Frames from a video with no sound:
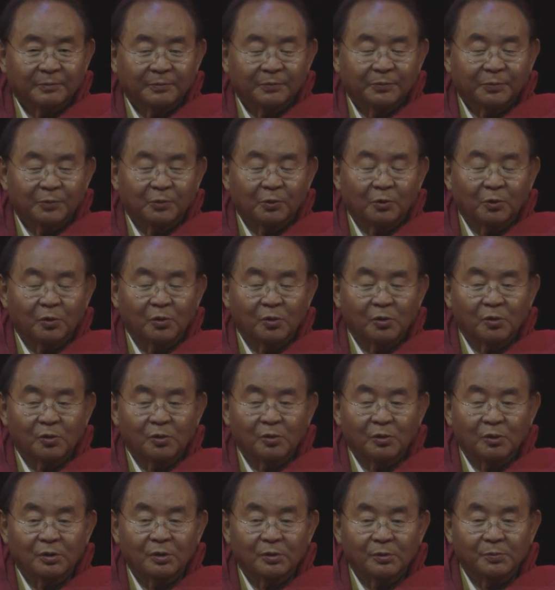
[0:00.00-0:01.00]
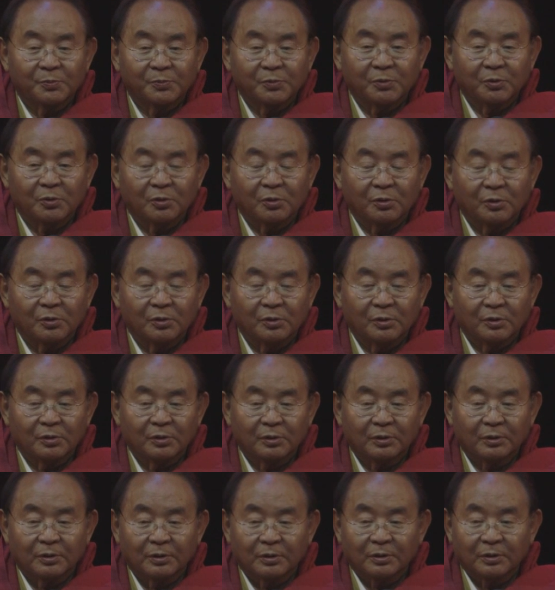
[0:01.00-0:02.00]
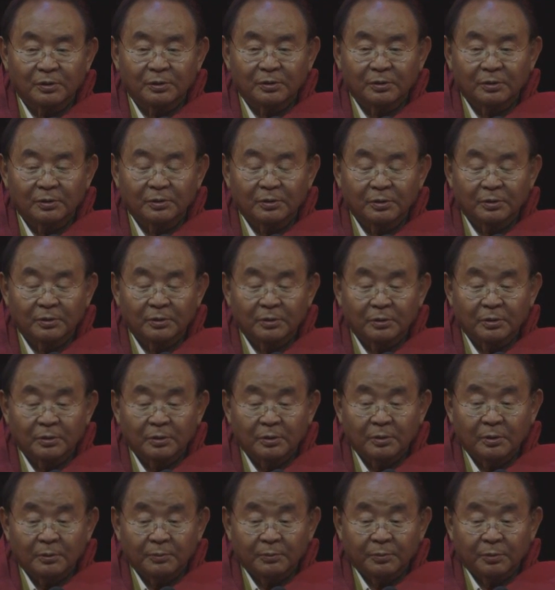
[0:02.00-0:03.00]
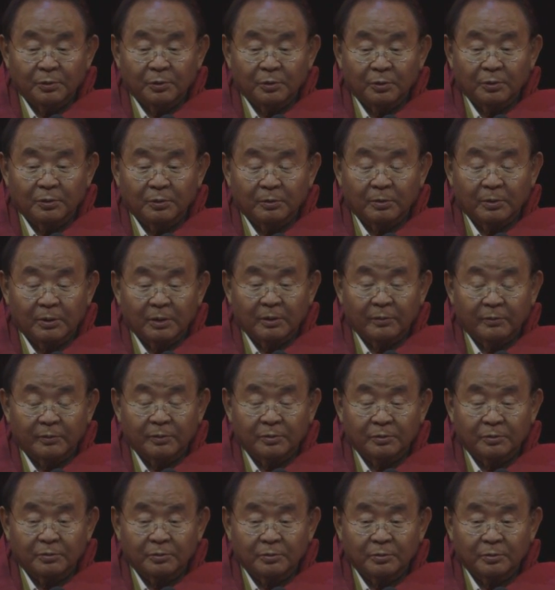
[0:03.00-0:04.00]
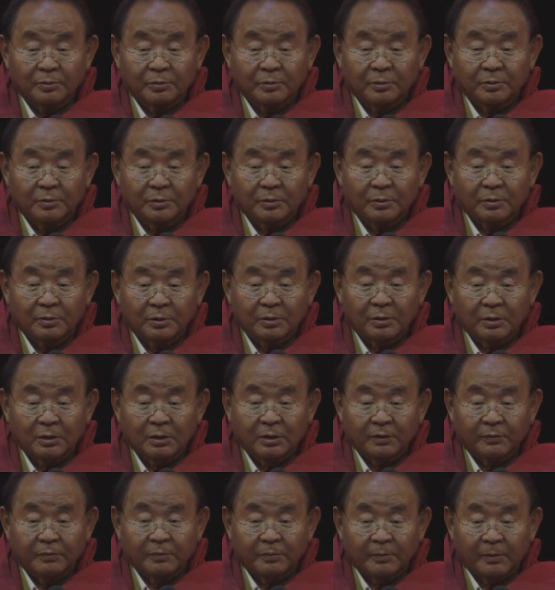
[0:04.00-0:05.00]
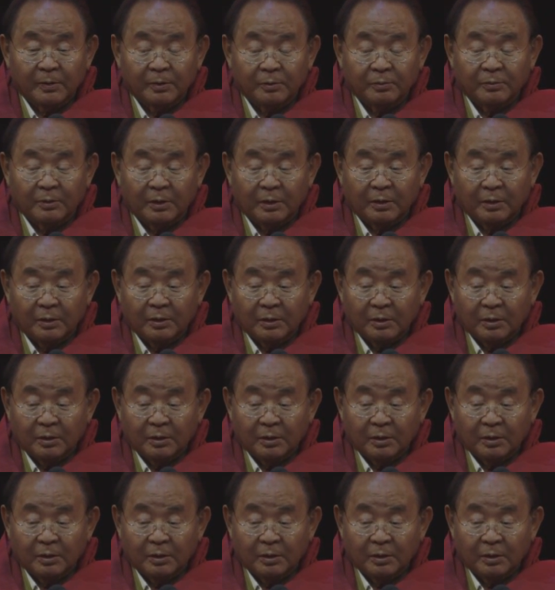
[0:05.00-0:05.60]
Pure, pure, pure, whatever you do. Even maybe the